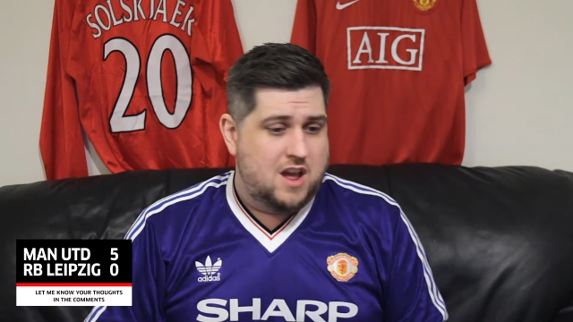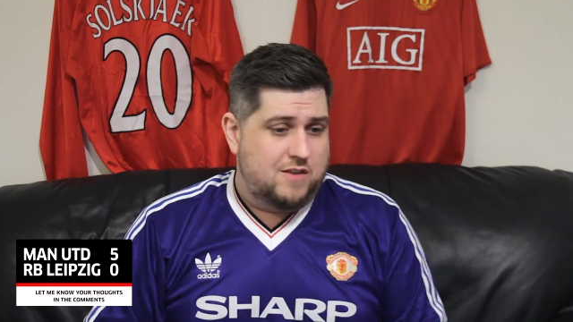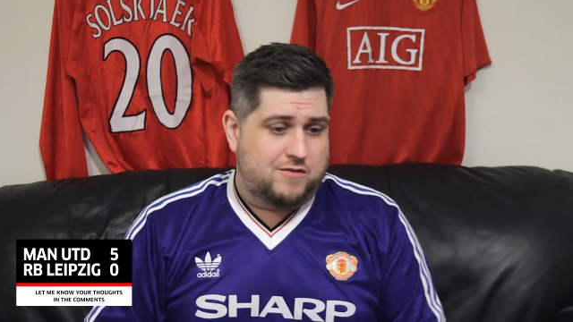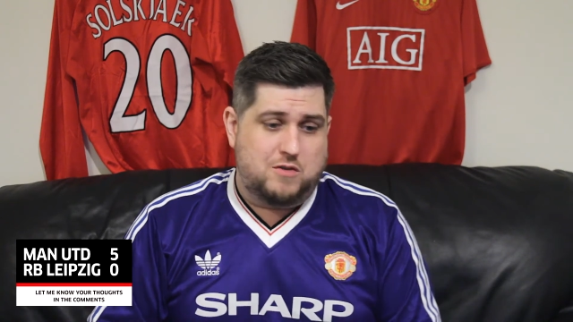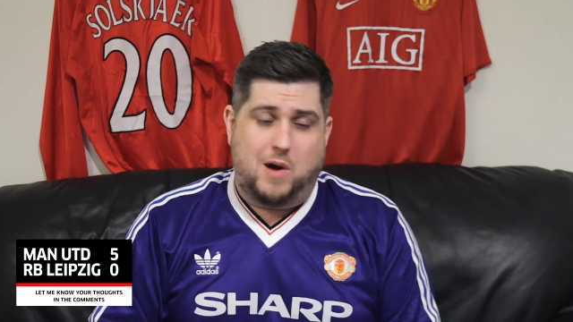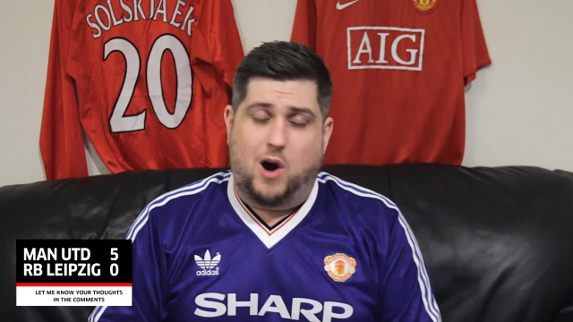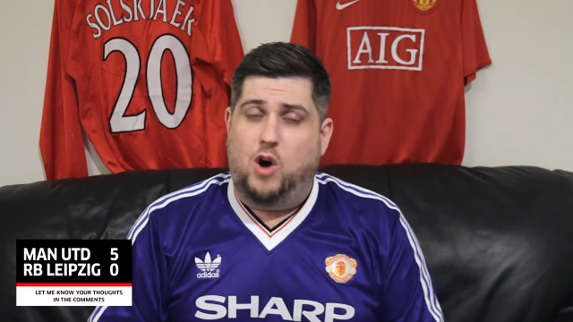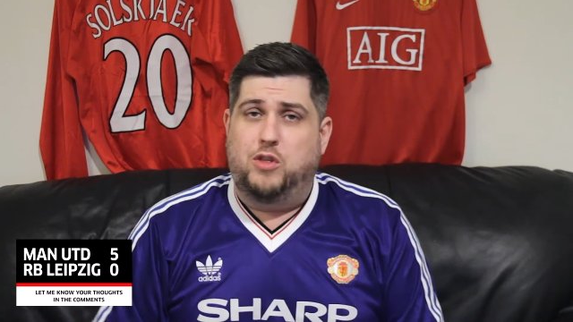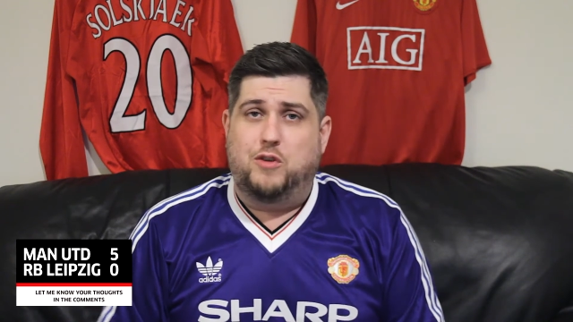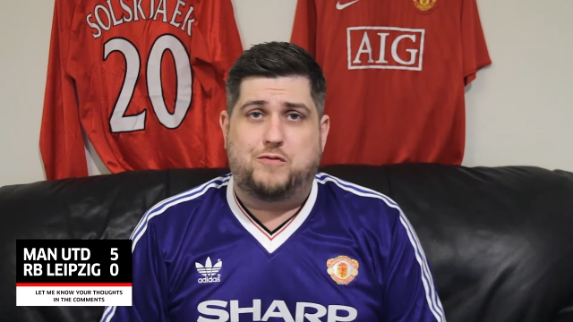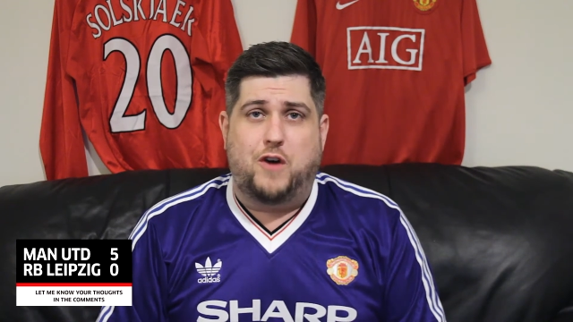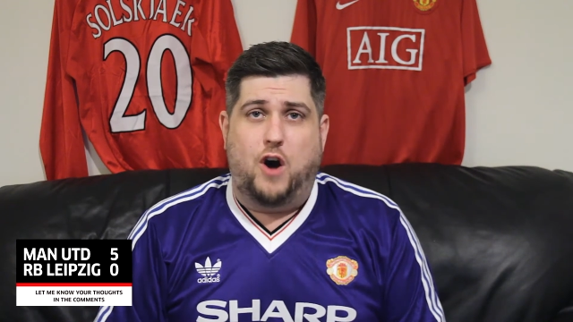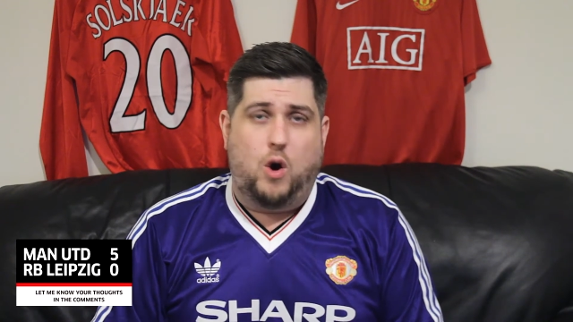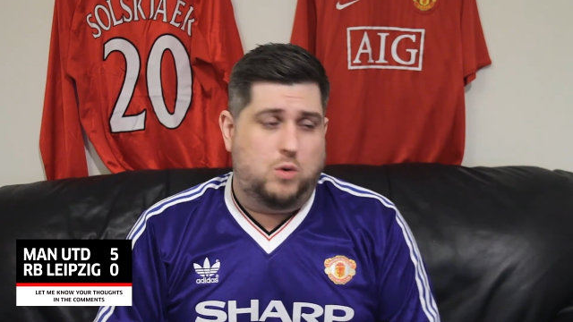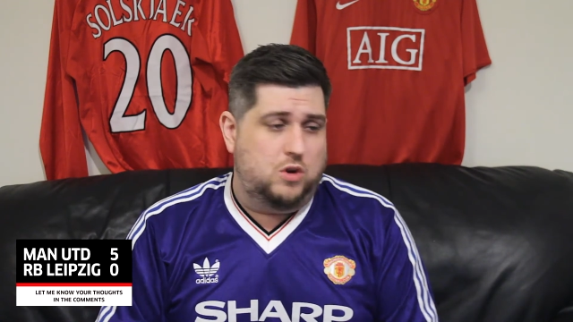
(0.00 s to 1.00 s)
from all the
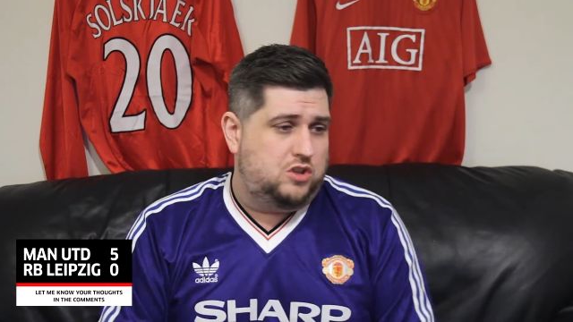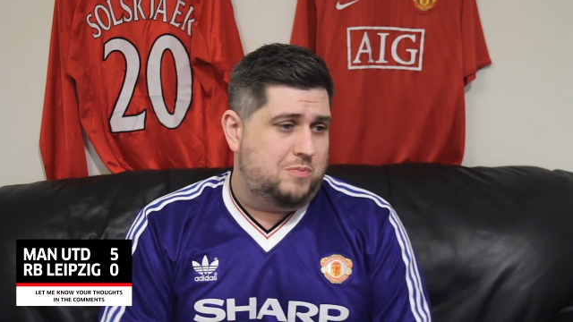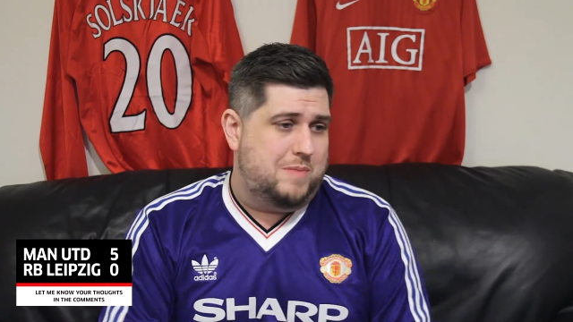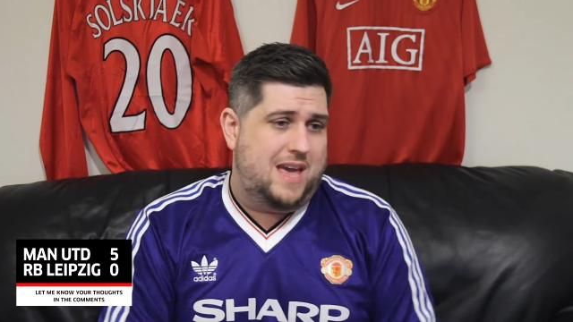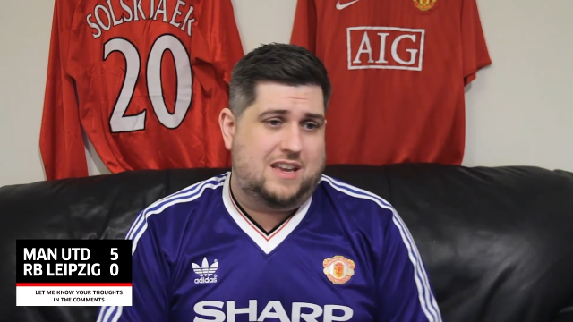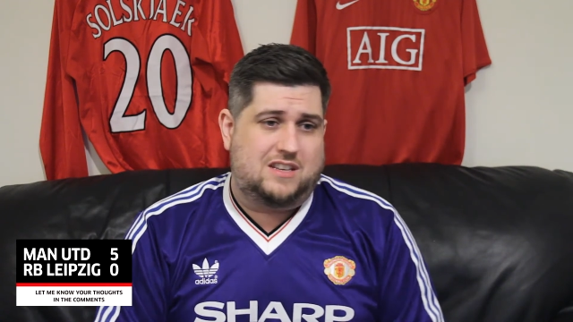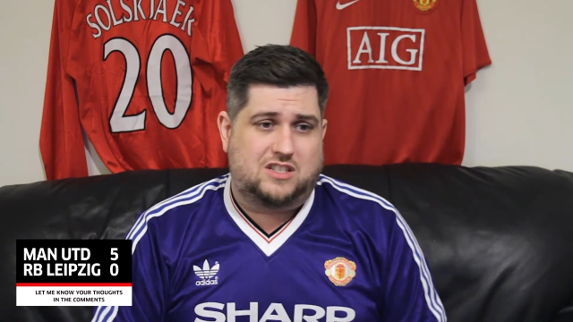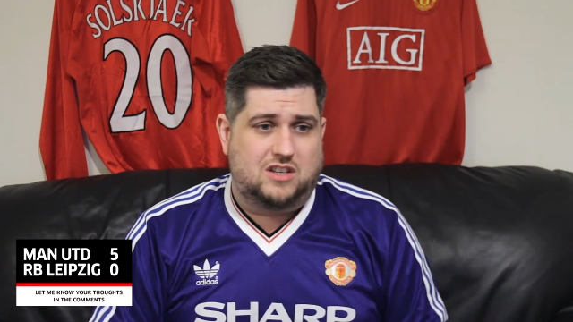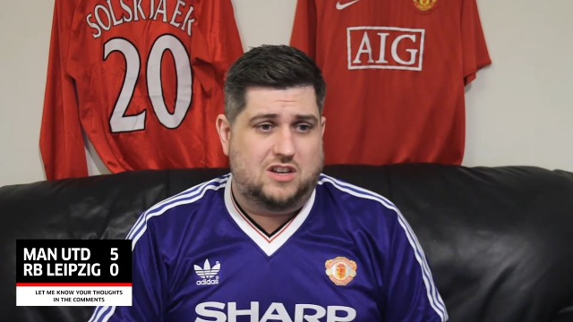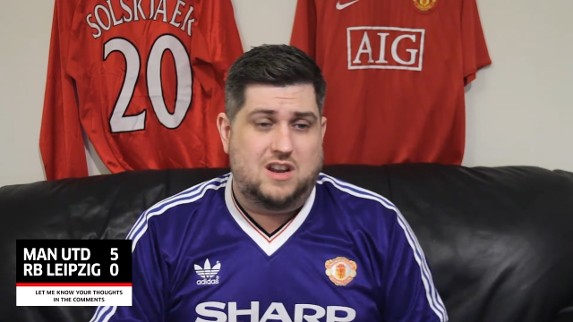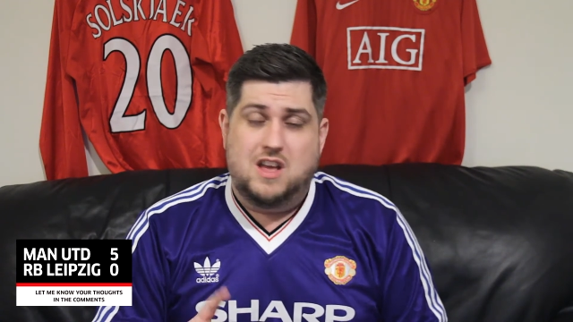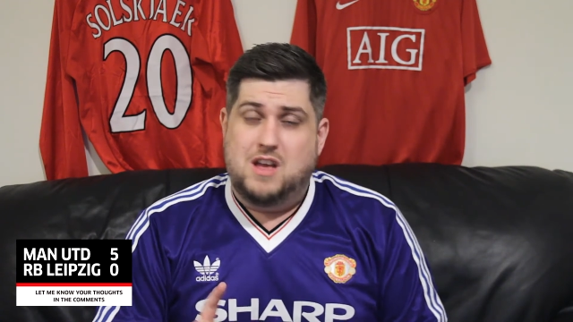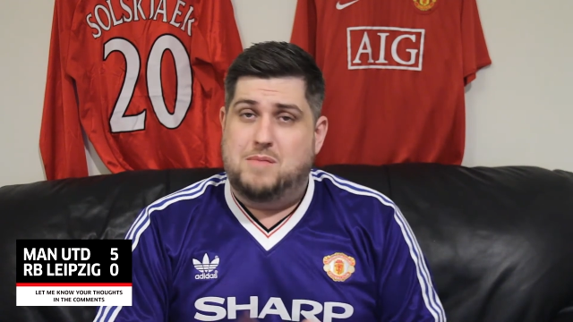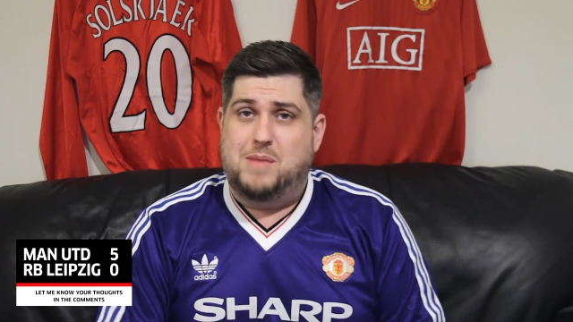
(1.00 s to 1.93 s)
forwards, Mason,